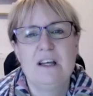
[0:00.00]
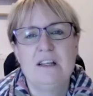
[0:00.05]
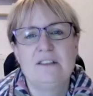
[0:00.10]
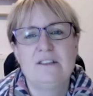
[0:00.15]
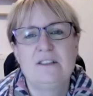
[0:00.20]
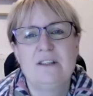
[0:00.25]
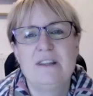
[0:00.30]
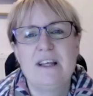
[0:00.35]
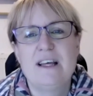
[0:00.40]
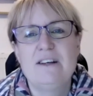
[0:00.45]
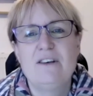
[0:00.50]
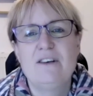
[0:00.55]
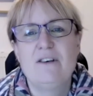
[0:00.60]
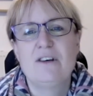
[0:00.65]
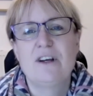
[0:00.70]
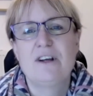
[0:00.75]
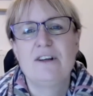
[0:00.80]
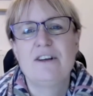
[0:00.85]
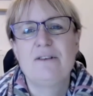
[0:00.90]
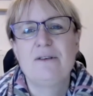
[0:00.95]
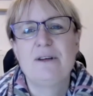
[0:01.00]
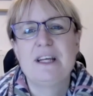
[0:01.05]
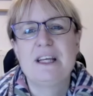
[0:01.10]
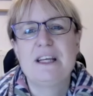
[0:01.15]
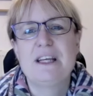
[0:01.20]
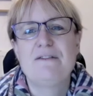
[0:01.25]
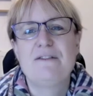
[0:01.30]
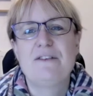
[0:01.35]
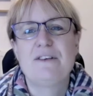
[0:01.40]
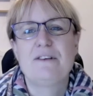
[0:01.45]
So they're not going to
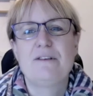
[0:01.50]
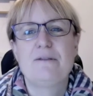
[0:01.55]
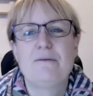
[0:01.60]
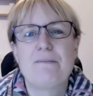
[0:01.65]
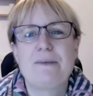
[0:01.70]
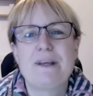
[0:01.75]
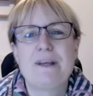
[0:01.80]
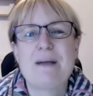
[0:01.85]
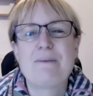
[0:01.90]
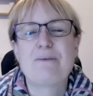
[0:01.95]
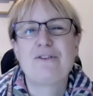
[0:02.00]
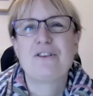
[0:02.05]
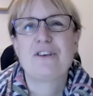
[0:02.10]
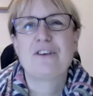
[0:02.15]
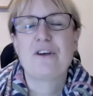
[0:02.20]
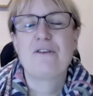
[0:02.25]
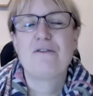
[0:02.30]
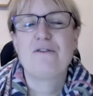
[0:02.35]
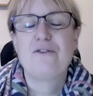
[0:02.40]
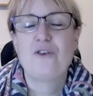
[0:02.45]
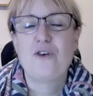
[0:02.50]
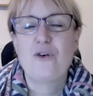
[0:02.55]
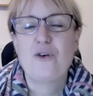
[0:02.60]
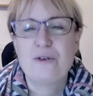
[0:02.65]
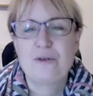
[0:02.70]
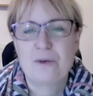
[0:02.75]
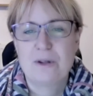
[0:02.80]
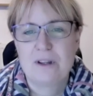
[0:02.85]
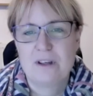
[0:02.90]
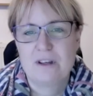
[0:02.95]
even be able to go
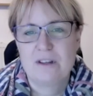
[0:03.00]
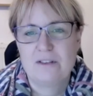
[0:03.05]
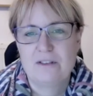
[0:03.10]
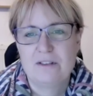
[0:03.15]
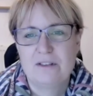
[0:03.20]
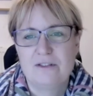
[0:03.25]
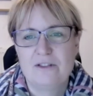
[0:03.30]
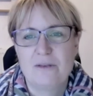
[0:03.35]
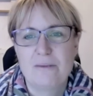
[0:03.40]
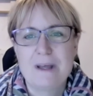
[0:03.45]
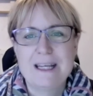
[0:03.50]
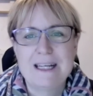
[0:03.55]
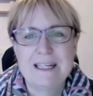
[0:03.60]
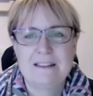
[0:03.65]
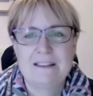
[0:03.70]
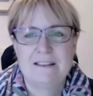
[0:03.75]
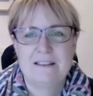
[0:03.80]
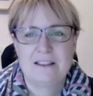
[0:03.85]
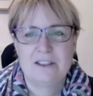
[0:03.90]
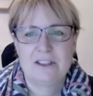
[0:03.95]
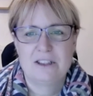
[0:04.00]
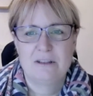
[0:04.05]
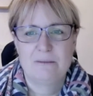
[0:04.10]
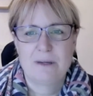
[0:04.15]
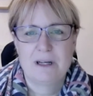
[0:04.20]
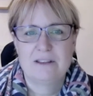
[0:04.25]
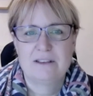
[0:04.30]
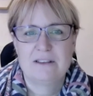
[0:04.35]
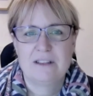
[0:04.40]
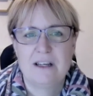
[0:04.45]
forward with us to make a decision
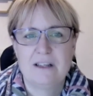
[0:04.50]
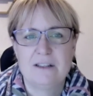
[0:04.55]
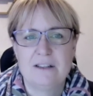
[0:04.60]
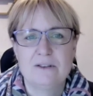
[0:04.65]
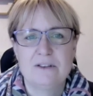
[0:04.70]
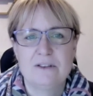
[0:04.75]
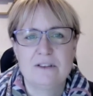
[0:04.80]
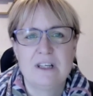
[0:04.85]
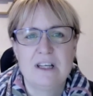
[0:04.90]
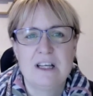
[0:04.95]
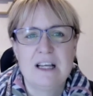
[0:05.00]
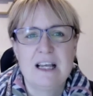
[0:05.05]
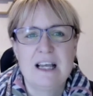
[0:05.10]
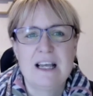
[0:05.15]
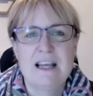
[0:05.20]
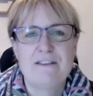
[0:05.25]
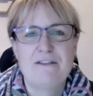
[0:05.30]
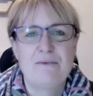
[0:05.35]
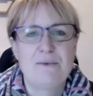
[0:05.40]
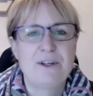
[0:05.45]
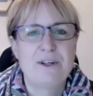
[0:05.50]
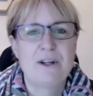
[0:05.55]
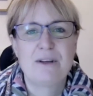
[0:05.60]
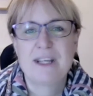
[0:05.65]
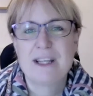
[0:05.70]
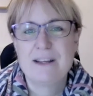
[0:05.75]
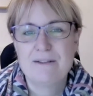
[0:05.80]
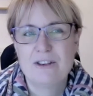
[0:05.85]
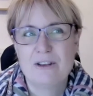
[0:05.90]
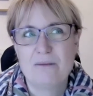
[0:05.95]
about sales if we don't
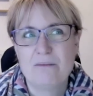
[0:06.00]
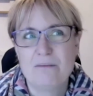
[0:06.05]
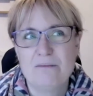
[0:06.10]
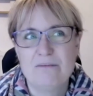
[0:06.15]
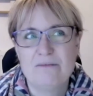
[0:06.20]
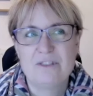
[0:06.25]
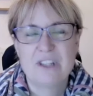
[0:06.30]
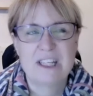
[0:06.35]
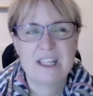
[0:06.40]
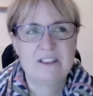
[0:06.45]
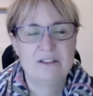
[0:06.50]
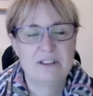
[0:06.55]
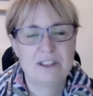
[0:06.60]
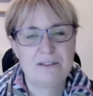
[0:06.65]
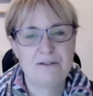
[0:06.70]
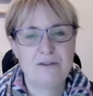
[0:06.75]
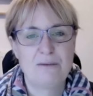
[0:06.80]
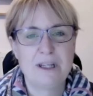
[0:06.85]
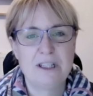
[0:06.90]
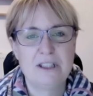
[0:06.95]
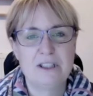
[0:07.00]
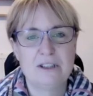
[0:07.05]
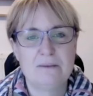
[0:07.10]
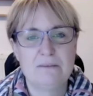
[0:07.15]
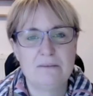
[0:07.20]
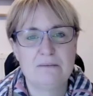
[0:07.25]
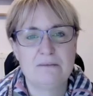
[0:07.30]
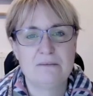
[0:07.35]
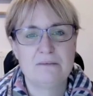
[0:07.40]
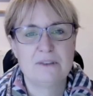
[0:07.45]
give them data and
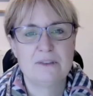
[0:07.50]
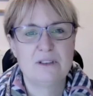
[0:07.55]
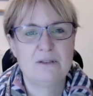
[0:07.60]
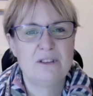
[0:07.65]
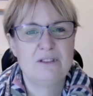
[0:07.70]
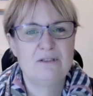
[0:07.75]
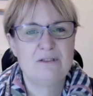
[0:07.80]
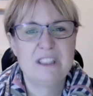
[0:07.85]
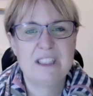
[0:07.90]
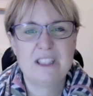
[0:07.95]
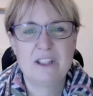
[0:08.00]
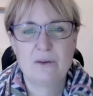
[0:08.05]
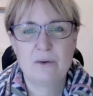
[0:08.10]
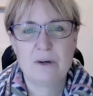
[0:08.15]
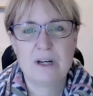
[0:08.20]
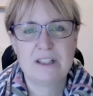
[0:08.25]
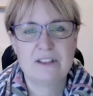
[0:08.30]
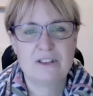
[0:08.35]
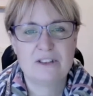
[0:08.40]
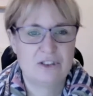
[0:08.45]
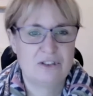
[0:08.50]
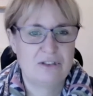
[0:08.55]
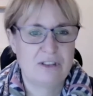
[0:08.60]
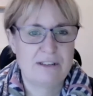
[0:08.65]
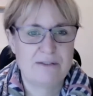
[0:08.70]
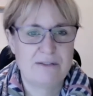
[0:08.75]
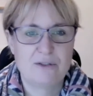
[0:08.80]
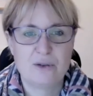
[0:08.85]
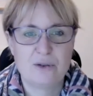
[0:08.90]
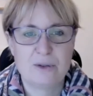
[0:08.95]
information. So it's really quite a
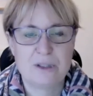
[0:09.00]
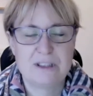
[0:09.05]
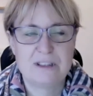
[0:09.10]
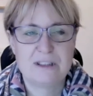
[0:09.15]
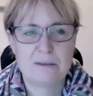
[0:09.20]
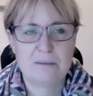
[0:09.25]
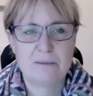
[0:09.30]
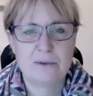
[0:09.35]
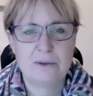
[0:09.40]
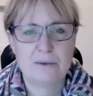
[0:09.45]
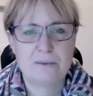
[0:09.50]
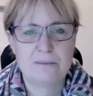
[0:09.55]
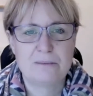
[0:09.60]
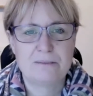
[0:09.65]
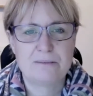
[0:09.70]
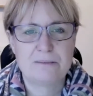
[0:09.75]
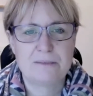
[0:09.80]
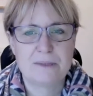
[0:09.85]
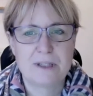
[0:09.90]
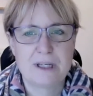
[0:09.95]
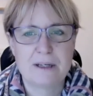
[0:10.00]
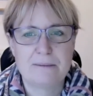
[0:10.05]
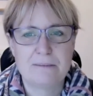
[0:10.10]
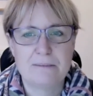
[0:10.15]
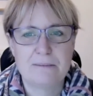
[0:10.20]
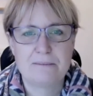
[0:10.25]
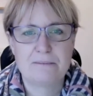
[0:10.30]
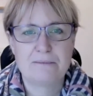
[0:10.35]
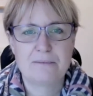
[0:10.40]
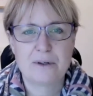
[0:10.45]
straightforward, simple
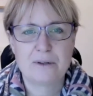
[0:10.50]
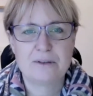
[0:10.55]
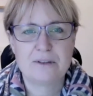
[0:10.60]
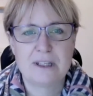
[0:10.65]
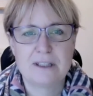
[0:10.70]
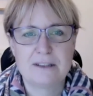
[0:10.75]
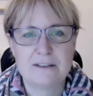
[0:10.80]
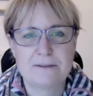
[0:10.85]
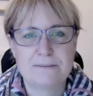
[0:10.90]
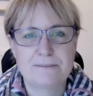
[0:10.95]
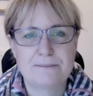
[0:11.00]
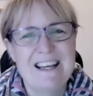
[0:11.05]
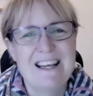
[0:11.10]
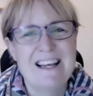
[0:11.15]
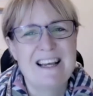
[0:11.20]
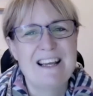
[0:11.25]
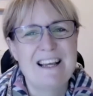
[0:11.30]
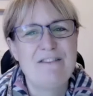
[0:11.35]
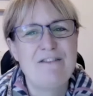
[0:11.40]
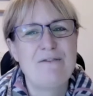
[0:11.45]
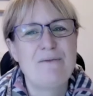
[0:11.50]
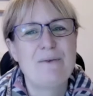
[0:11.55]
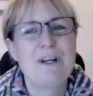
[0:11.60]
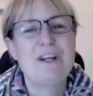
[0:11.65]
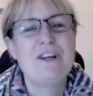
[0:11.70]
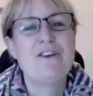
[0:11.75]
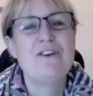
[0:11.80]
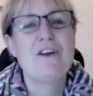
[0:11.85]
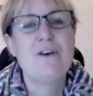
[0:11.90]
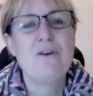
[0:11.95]
process. If we
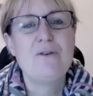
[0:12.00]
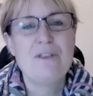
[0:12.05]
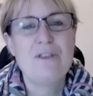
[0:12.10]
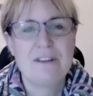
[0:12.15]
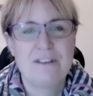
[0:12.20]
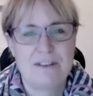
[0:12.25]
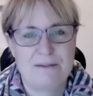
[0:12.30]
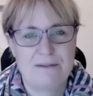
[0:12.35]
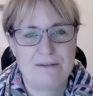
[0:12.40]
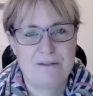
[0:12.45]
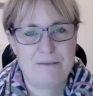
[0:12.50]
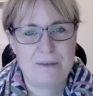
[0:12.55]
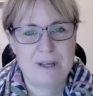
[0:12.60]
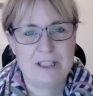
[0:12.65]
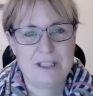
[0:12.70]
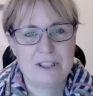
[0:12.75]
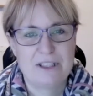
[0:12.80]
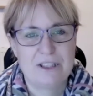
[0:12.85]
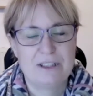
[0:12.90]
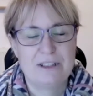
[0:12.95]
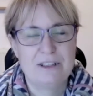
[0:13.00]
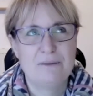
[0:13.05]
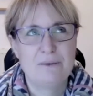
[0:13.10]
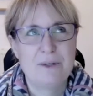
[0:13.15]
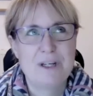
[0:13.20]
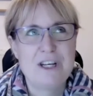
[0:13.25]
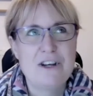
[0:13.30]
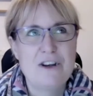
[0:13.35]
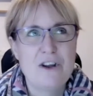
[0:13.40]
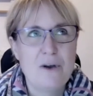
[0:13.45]
know this information,
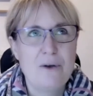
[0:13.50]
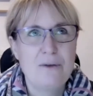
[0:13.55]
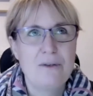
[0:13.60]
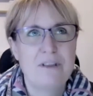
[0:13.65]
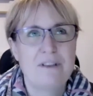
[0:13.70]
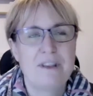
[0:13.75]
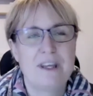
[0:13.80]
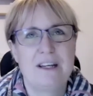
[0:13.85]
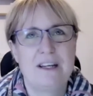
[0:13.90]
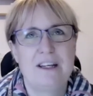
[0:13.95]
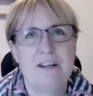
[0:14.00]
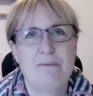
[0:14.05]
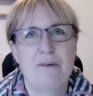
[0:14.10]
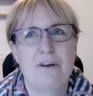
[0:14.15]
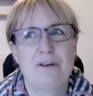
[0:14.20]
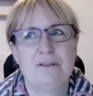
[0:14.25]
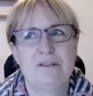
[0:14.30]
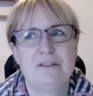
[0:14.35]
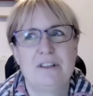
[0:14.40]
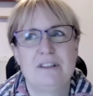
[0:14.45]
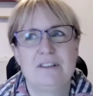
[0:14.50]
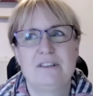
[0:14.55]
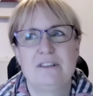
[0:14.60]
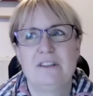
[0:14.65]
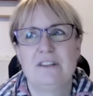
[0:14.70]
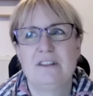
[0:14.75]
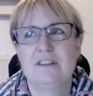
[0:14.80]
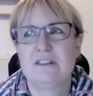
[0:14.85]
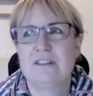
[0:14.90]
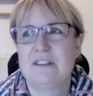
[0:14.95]
we know that they need
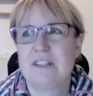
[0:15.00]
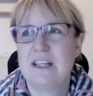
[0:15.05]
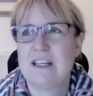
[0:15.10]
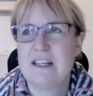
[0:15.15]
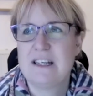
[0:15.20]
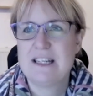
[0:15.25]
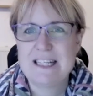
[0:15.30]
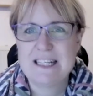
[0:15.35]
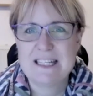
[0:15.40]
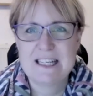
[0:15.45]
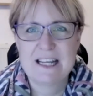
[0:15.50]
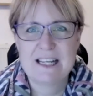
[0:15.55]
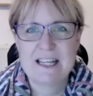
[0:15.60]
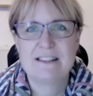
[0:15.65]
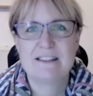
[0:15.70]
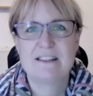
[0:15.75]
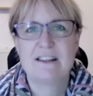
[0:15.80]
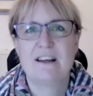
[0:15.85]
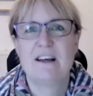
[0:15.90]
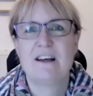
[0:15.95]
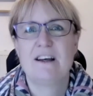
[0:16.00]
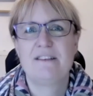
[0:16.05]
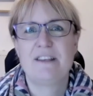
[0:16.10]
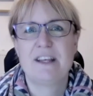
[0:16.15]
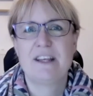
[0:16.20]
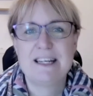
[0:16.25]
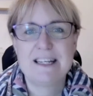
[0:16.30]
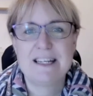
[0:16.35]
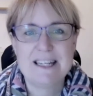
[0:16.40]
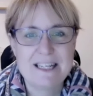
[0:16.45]
processes, they need data,
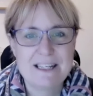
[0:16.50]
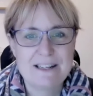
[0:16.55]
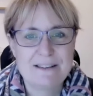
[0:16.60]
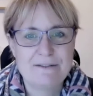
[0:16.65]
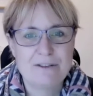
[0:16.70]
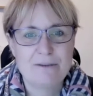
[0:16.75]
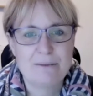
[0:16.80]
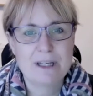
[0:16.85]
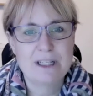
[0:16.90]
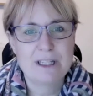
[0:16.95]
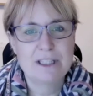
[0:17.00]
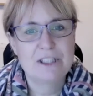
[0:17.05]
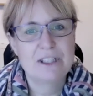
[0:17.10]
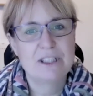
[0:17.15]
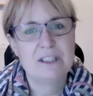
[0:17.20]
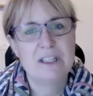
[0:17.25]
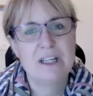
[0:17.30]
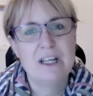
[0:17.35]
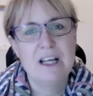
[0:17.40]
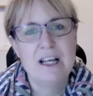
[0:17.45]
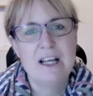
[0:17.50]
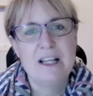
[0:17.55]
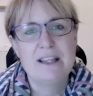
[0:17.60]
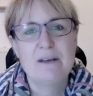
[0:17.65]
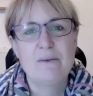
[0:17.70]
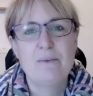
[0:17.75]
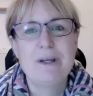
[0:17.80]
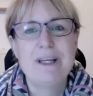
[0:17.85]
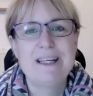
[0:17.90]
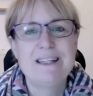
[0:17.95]
they need information,
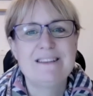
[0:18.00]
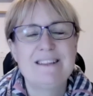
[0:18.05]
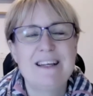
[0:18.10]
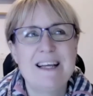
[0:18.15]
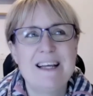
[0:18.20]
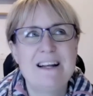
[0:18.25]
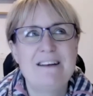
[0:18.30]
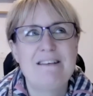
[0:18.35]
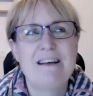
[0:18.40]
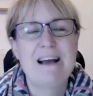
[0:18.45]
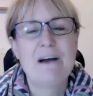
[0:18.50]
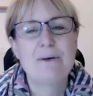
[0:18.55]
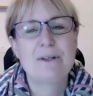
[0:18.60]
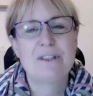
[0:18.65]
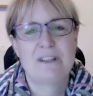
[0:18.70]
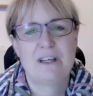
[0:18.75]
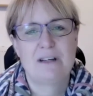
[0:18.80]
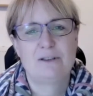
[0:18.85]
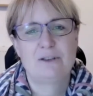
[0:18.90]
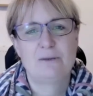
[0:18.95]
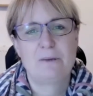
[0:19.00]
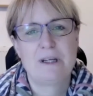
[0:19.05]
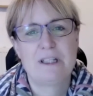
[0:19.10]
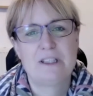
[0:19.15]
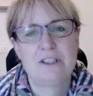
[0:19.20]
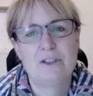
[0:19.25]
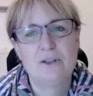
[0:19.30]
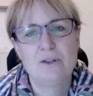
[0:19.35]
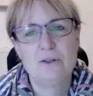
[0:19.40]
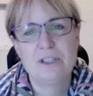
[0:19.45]
then we can tailor our sales
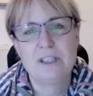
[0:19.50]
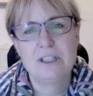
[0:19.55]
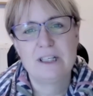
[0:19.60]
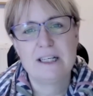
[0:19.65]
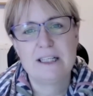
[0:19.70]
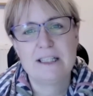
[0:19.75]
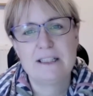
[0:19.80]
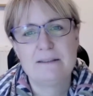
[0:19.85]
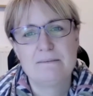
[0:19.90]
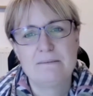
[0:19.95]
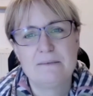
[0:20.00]
pitch accordingly.